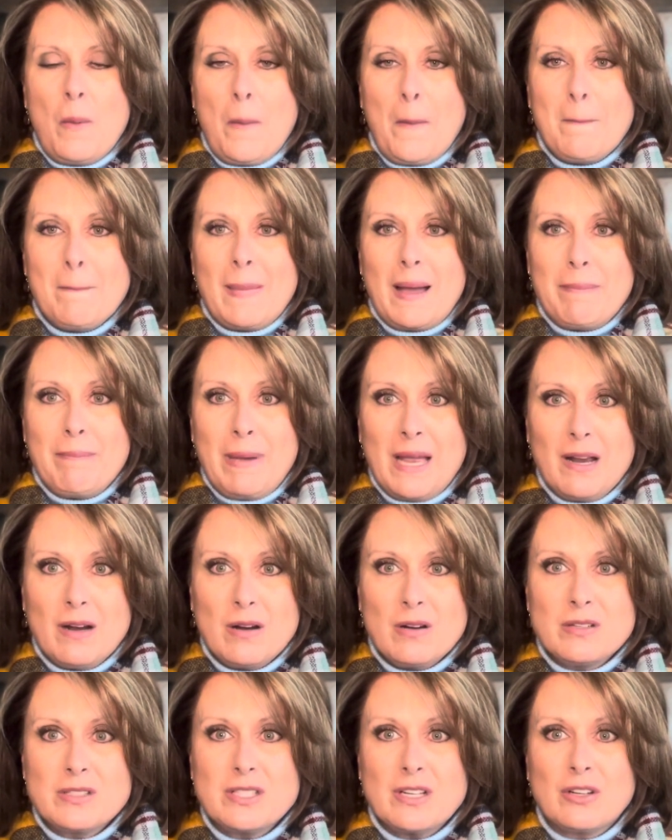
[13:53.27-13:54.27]
my
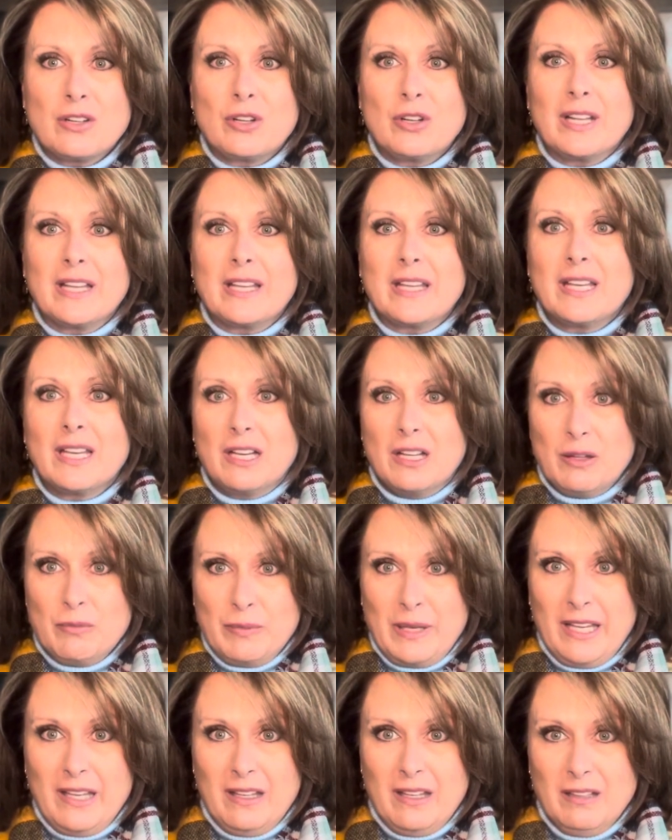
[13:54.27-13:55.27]
parents are going to kill
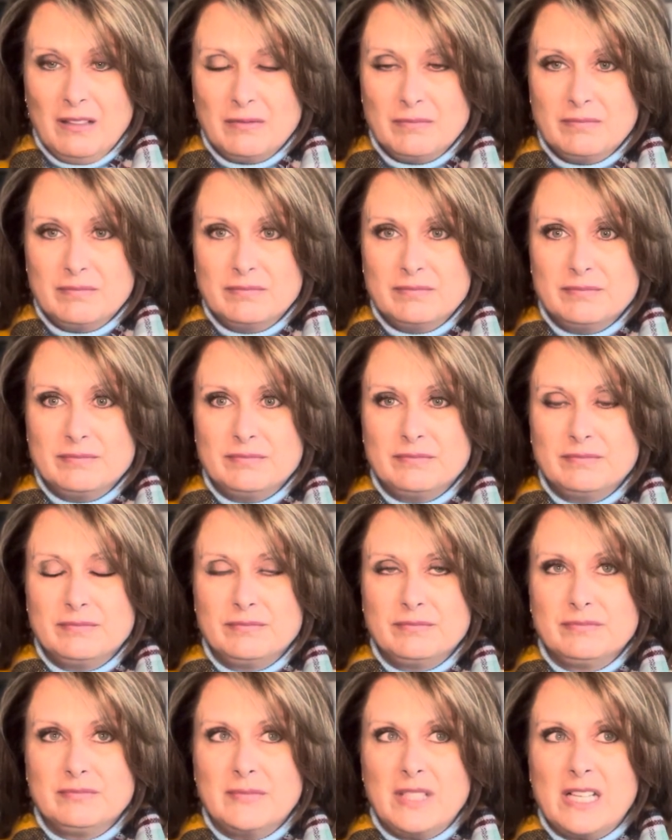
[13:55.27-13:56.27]
me.
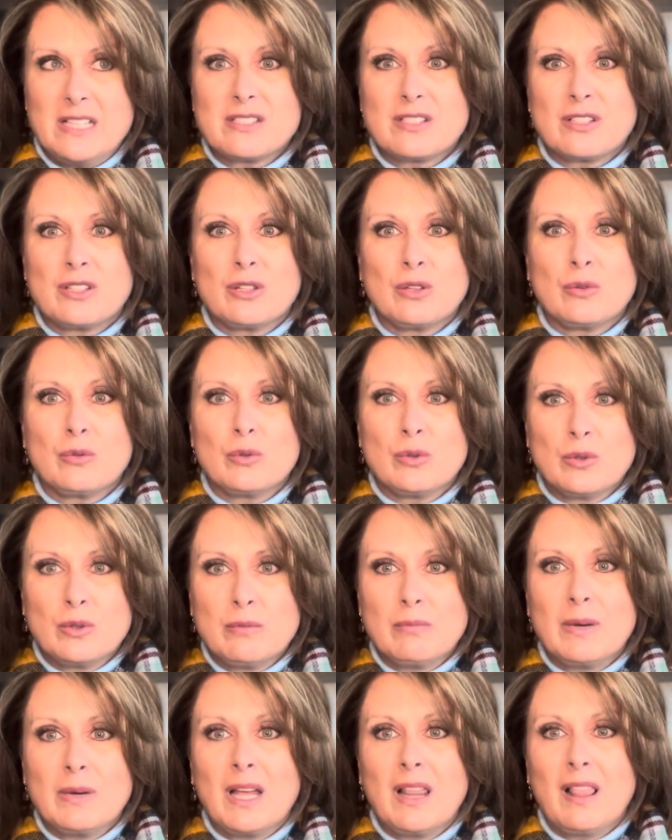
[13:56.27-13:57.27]
It's going to
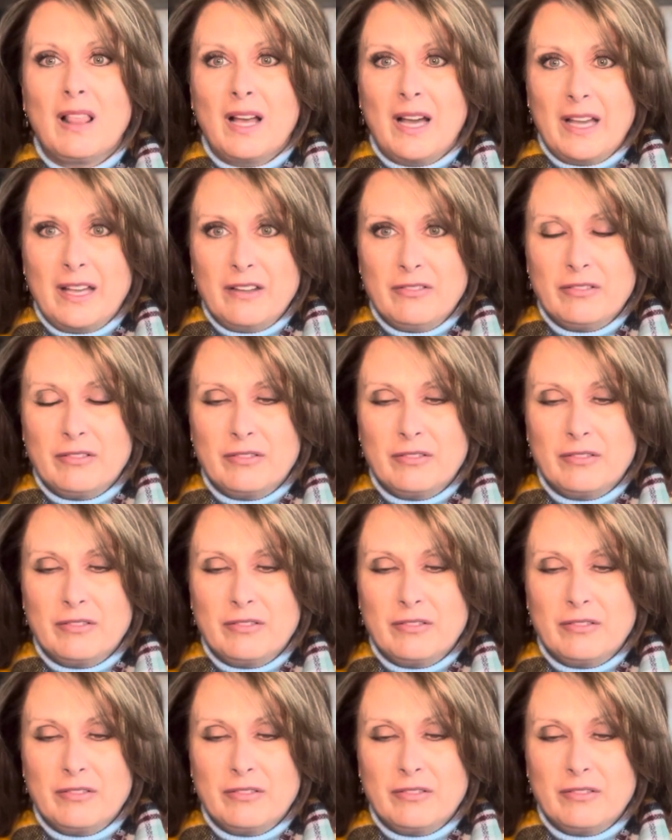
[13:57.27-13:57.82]
ruin my life.